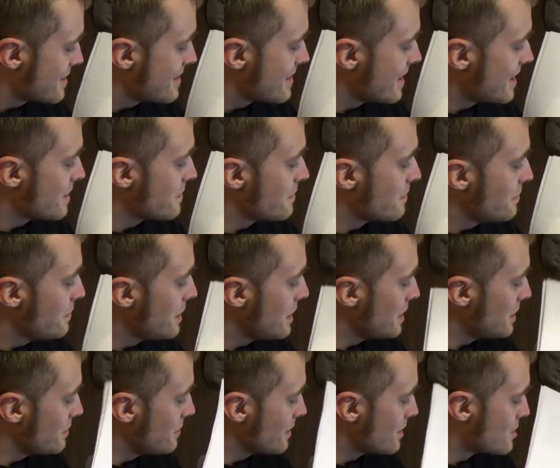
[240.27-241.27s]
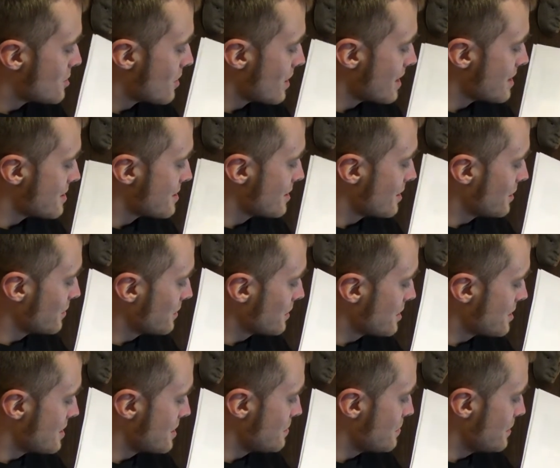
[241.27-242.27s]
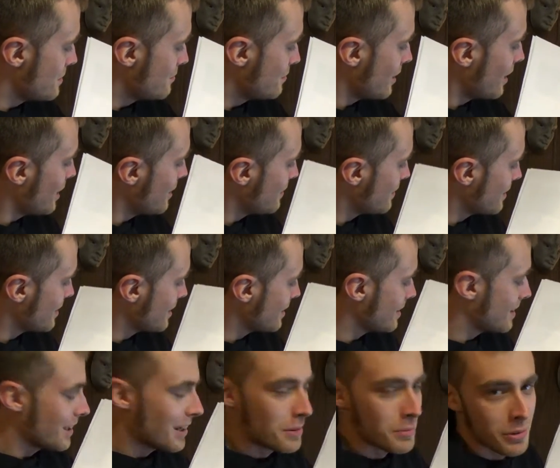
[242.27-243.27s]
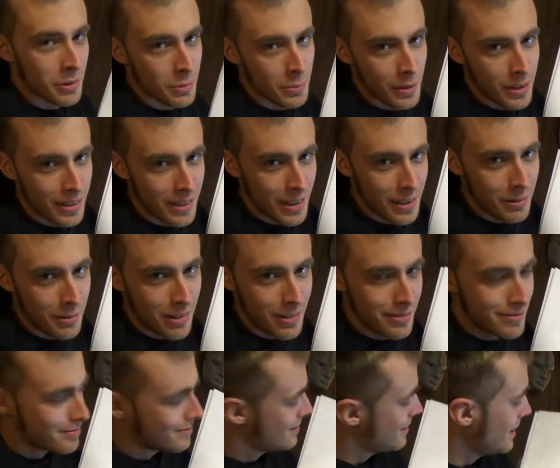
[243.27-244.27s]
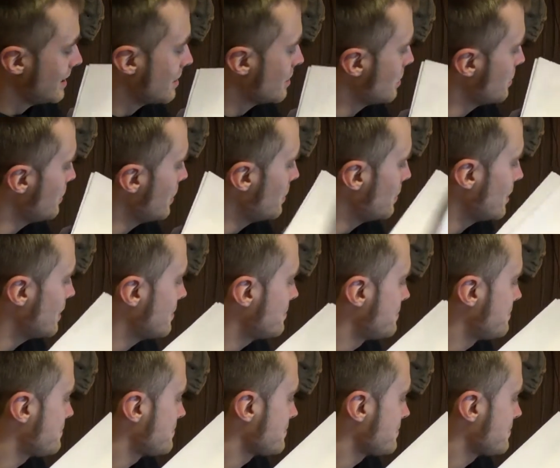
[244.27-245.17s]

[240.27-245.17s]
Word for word: dead meme trashed off of the GP5. I think Gabriel made that one. I don't remember.